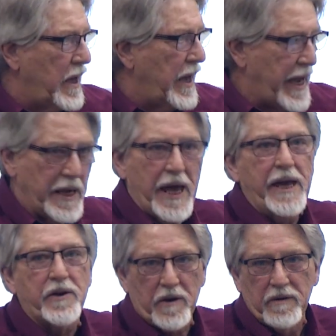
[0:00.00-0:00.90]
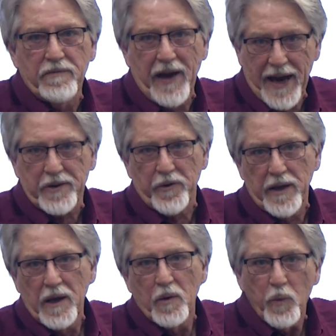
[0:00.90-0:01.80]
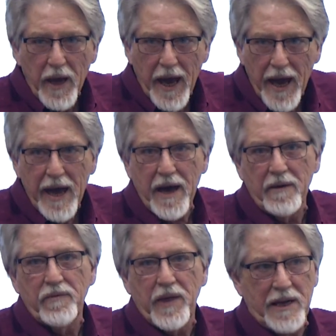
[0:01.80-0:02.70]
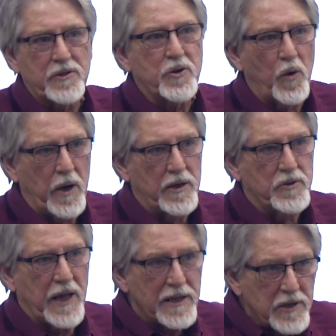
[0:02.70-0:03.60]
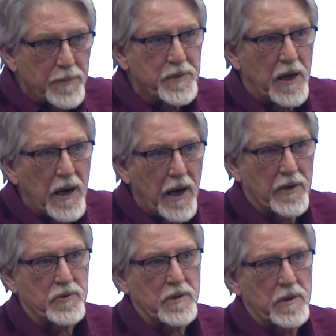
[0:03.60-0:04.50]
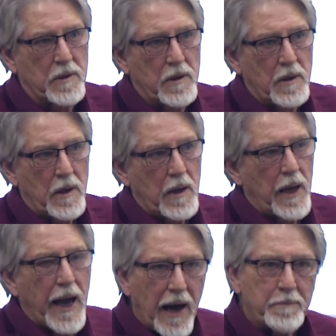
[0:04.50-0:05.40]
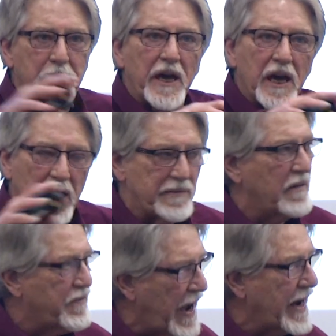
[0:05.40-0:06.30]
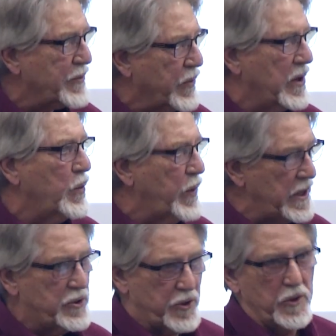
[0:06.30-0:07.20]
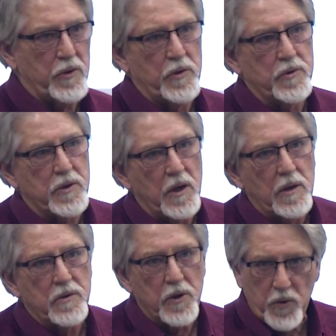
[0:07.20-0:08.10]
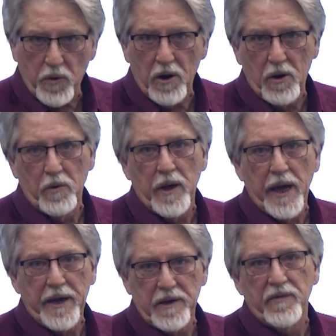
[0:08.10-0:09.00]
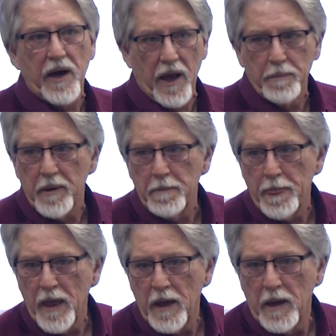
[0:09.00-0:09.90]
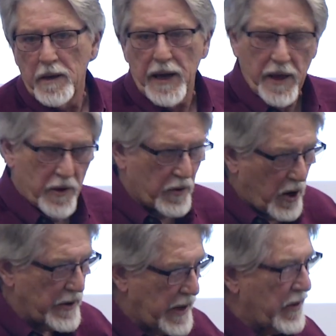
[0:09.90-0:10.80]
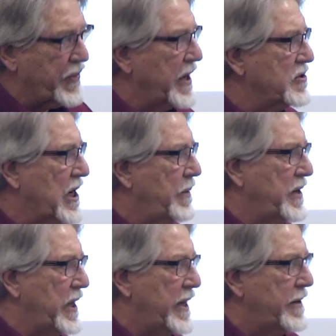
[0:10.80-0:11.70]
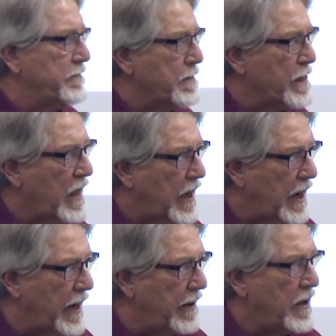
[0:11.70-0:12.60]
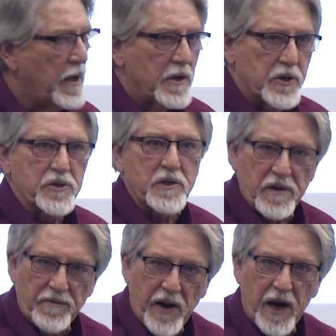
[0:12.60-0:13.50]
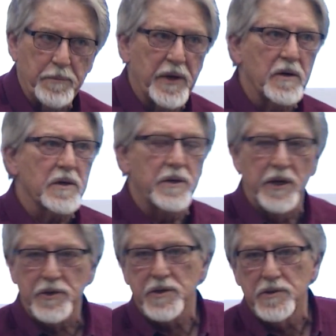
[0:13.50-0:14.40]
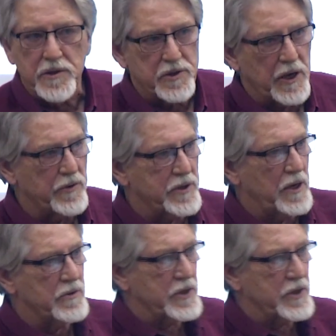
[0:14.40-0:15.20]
8-acre factory. We have that choice. That's up to us. How big of a factory we choose to grow and develop. Now there are other things coming in, such as environmental conditions, et cetera, et cetera, et